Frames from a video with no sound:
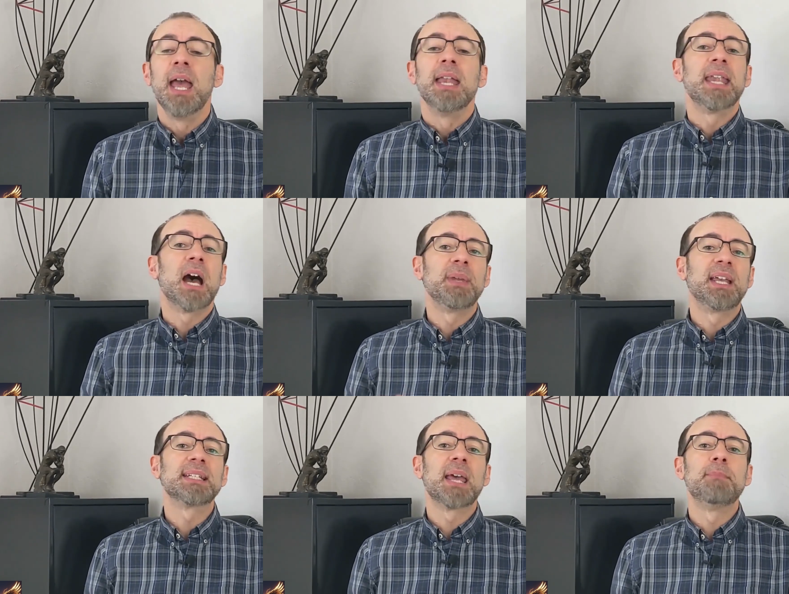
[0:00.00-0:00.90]
Now,
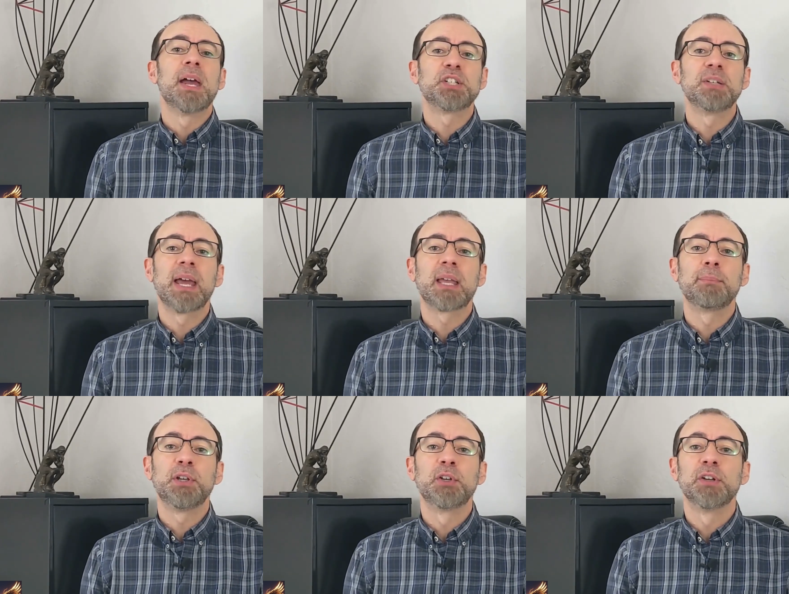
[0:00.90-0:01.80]
because I mentioned my
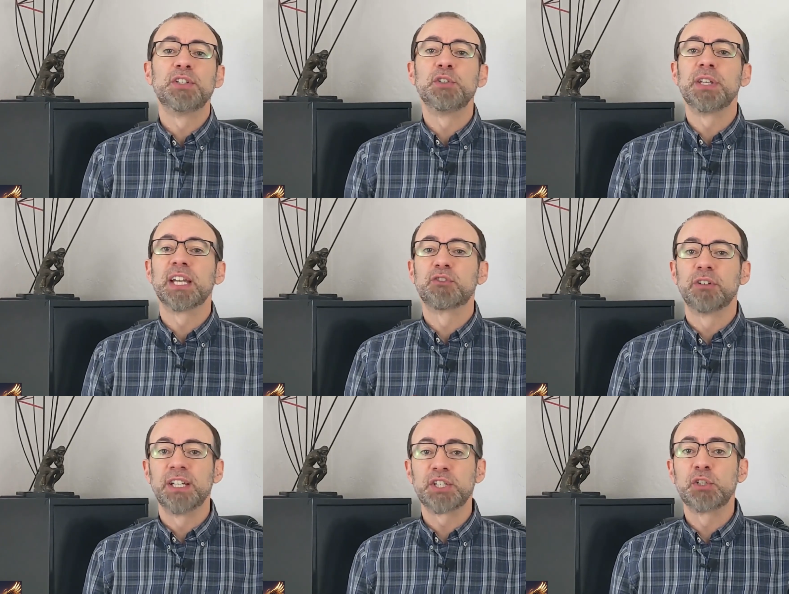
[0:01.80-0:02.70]
computer is using a
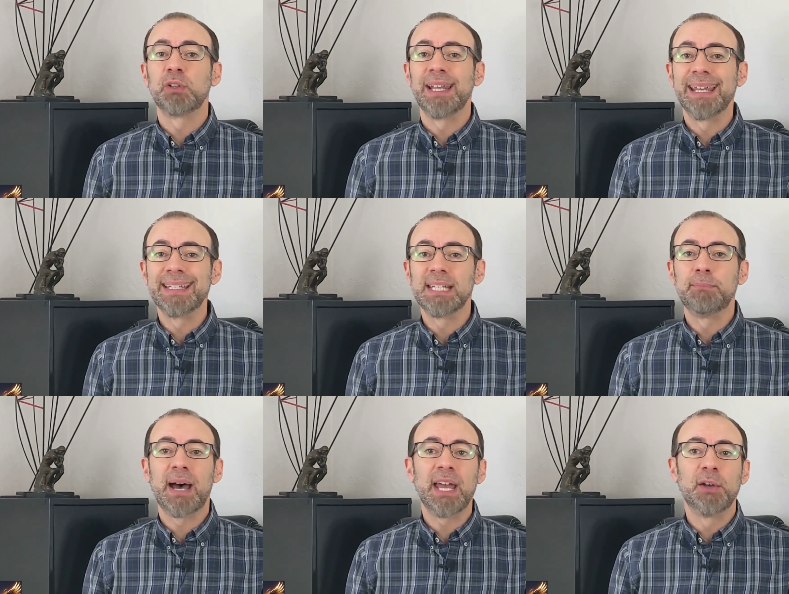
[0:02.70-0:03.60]
traditional legacy
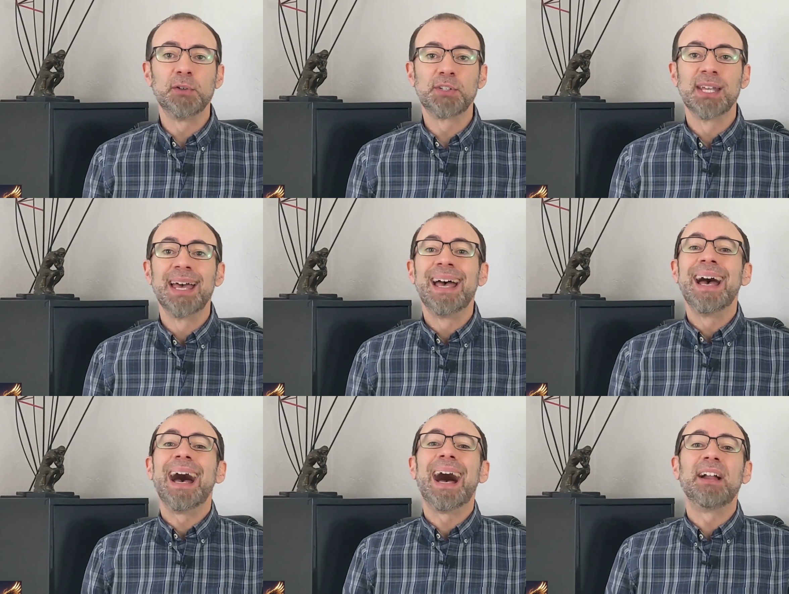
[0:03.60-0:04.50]
BIOS,
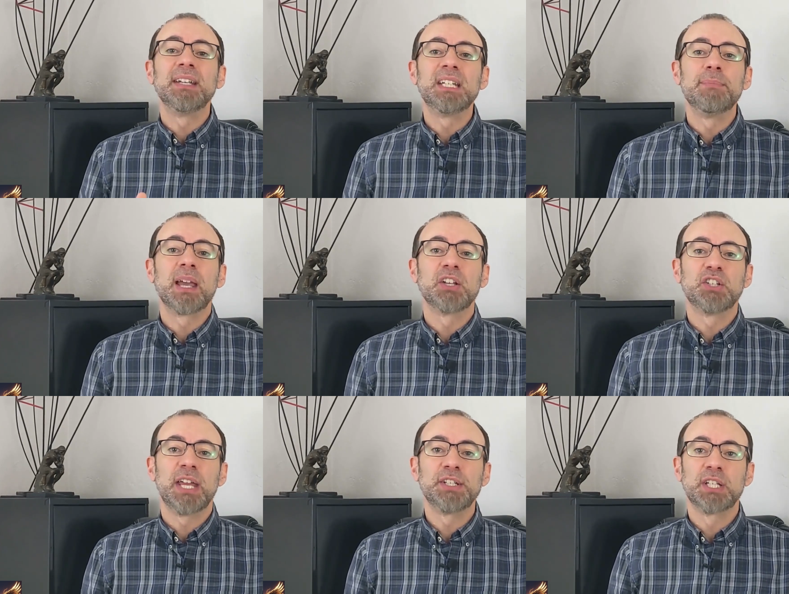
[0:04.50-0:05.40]
I'll need to make a
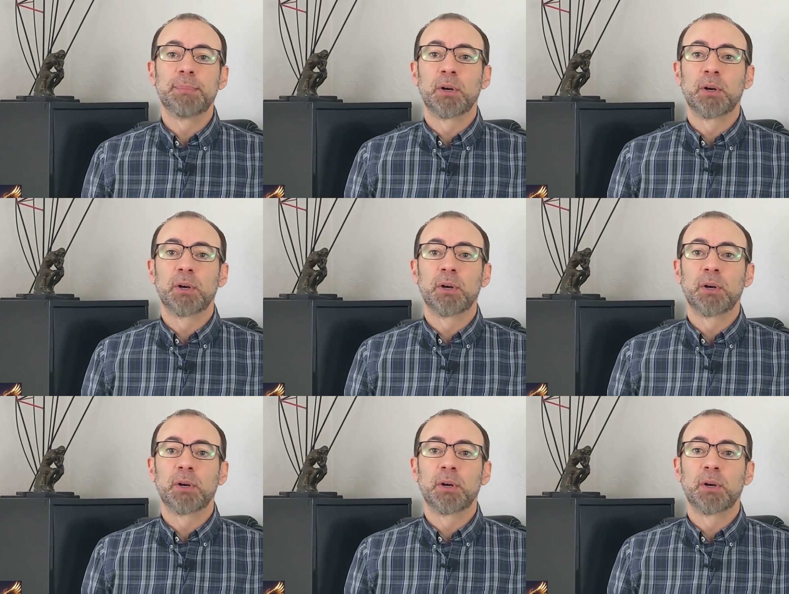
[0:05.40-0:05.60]
change to the